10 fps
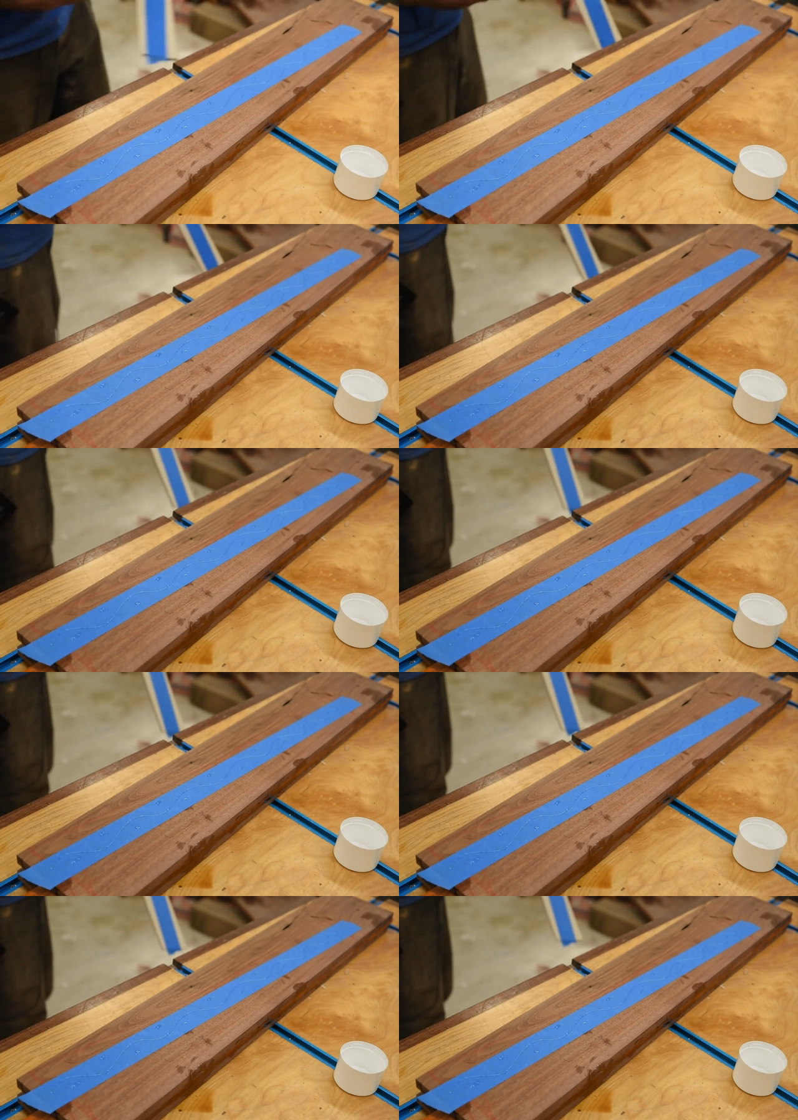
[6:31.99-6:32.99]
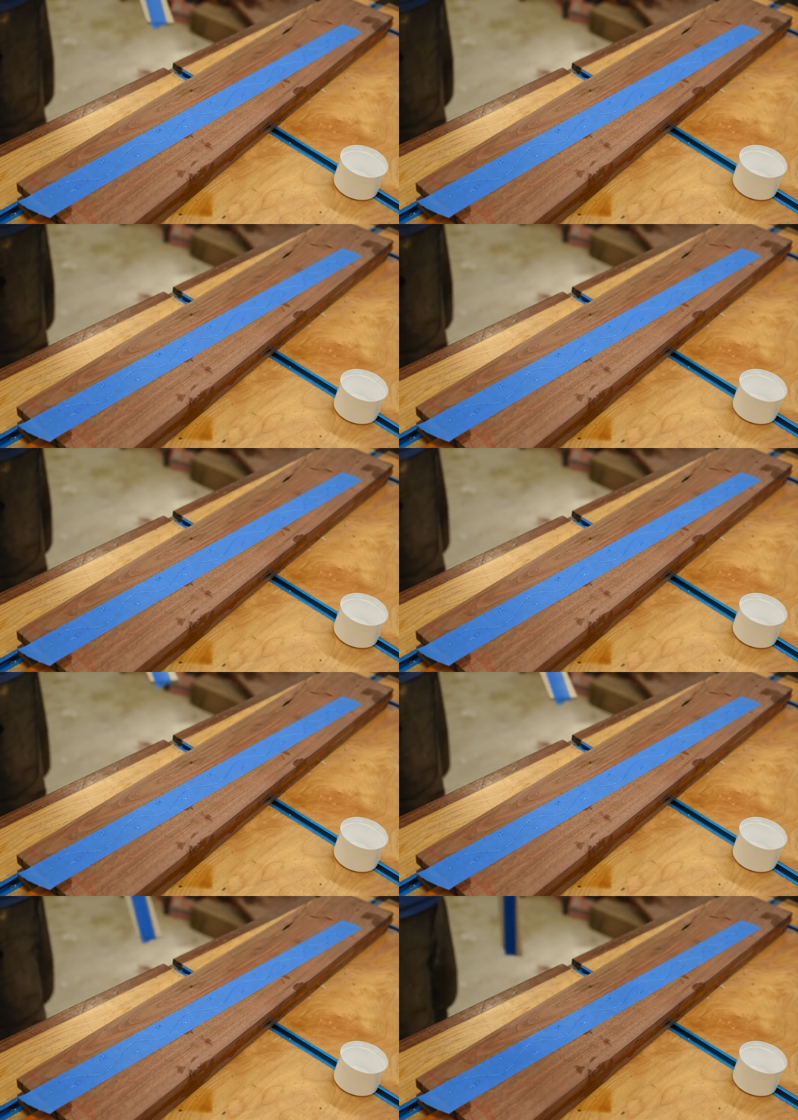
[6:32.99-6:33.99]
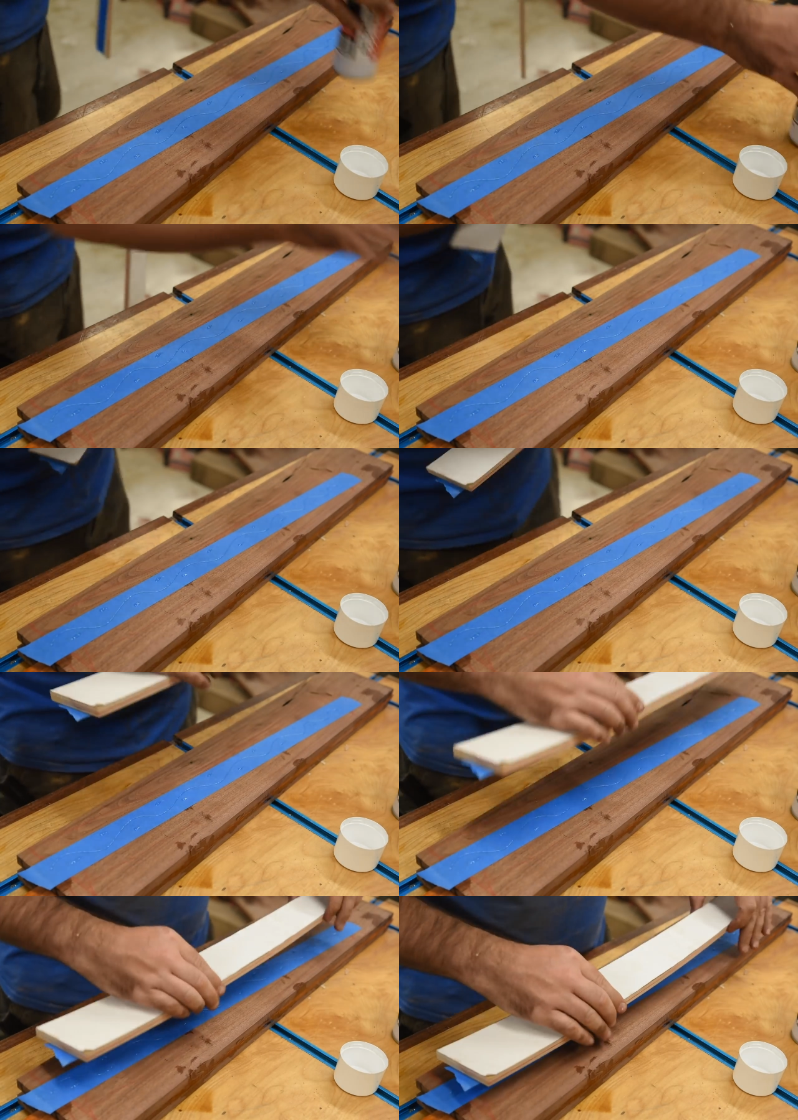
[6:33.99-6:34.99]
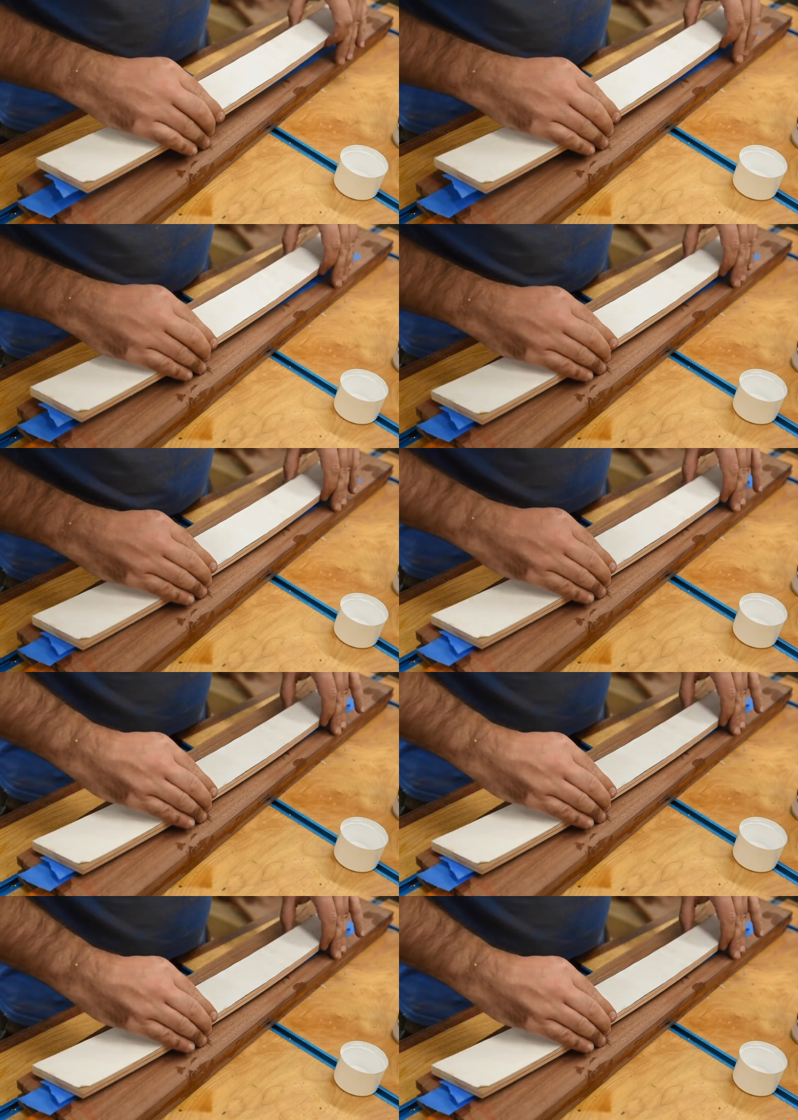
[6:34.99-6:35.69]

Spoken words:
[unreadable: no face in view]